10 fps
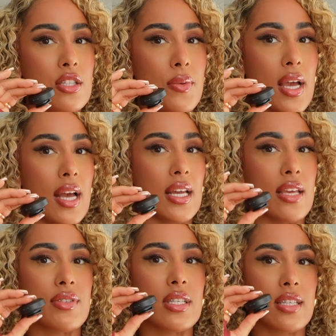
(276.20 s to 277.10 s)
so it kind of
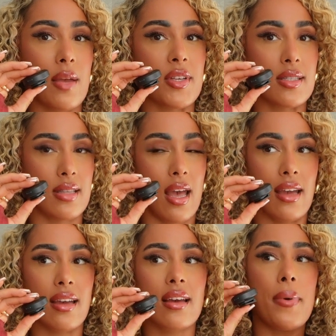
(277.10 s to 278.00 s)
gives the same
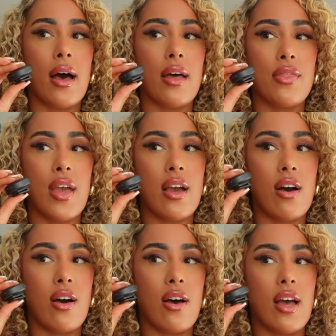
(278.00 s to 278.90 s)
aesthetic, but they
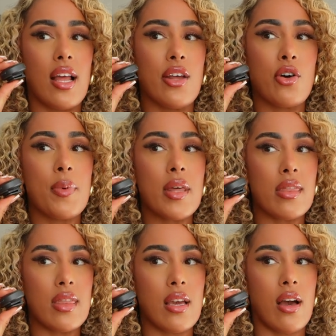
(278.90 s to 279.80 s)
are a little bit
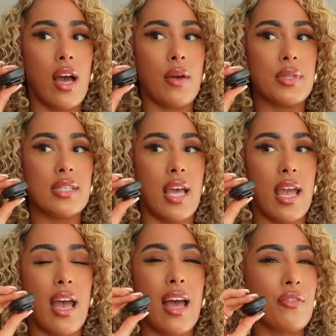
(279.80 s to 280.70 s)
thicker, I would
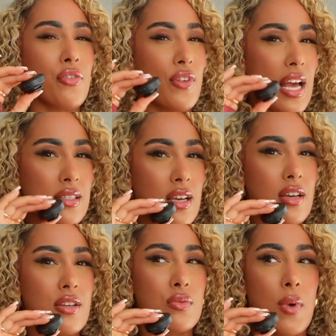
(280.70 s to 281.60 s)
say, and
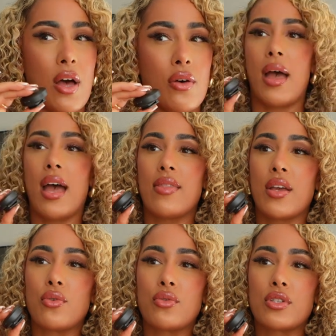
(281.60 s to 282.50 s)
flatter as well, and
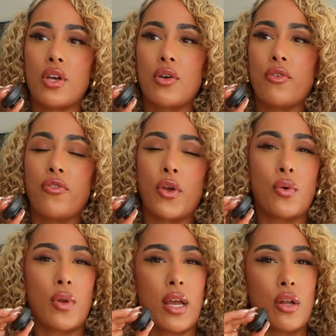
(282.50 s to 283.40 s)
they also
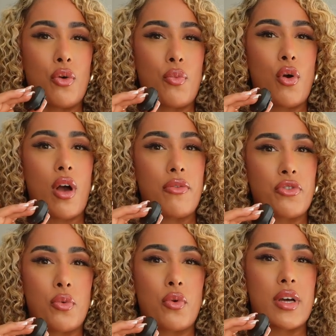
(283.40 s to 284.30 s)
feel like a lot more
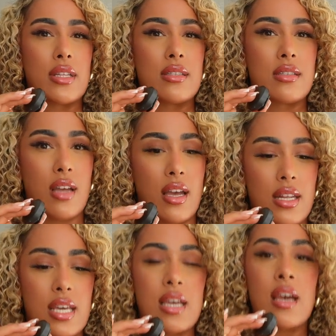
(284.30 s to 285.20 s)
comfortable and
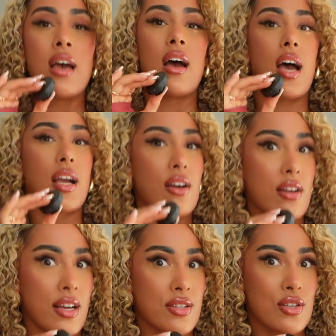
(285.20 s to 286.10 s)
sturdy. I can't
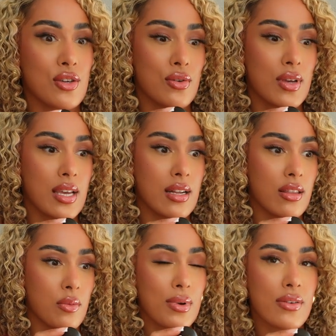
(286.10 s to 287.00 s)
lie to you, in
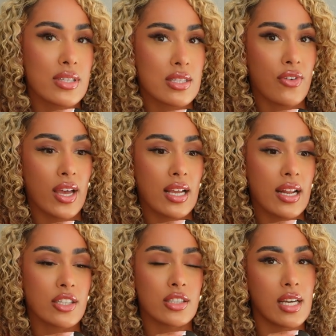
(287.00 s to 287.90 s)
the previous DFY
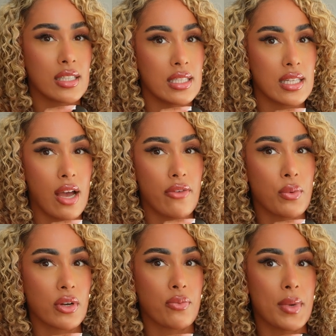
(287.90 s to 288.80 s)
collection I did have
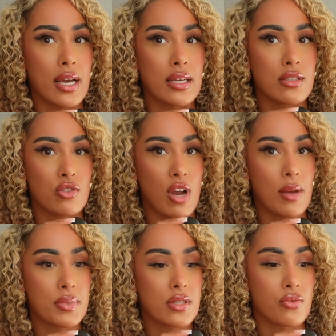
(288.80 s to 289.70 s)
one of my
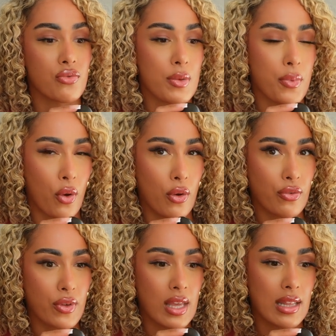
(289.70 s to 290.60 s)
straps rip
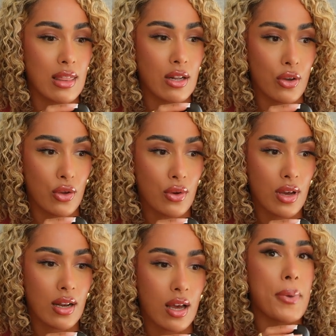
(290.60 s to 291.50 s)
off in the lagoon
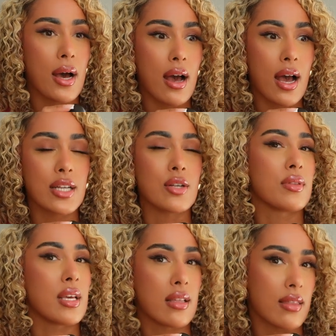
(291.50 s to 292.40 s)
color, but I
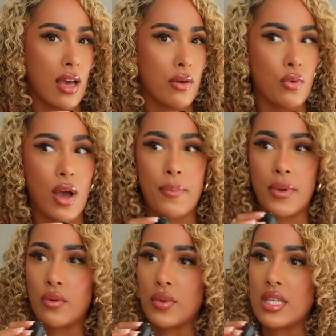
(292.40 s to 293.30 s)
don't think that that will
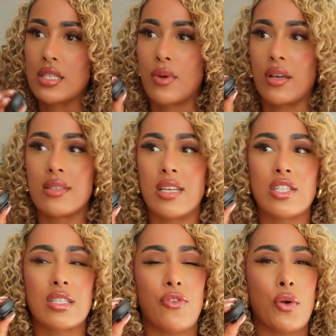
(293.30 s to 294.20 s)
happen with this one, because they
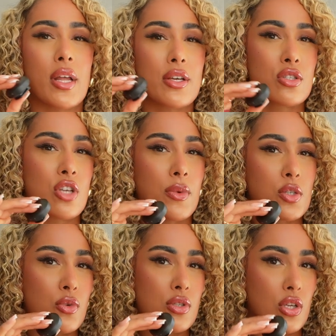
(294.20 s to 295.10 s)
just feel like so
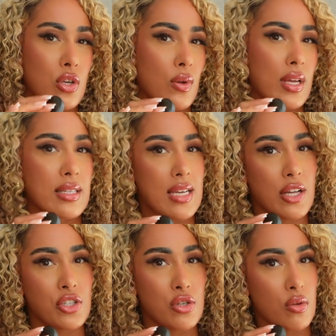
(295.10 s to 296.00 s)
much more securely
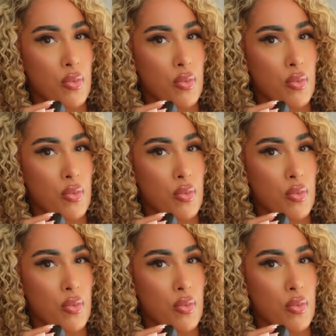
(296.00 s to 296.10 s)
attached to the